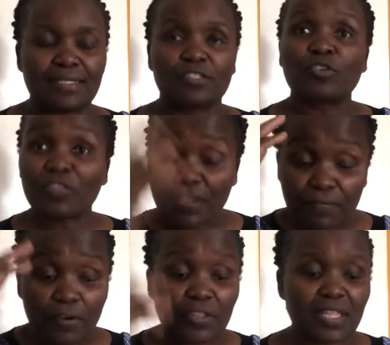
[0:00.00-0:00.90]
So the
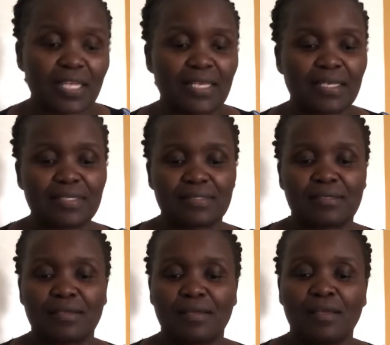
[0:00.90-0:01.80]
fourth thing is,
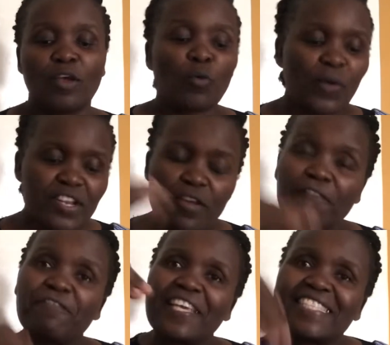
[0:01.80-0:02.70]
when you're
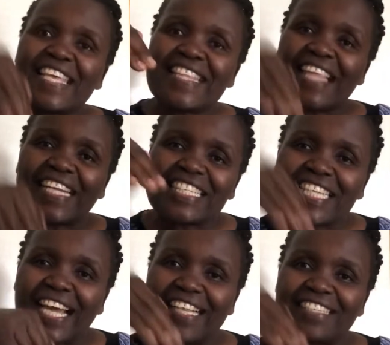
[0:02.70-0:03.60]
facing that
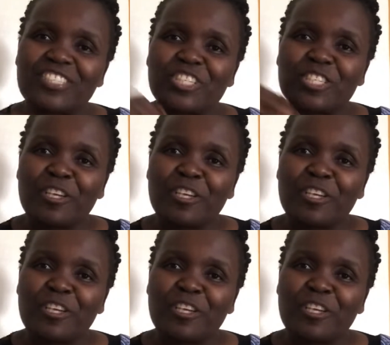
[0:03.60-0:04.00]
challenge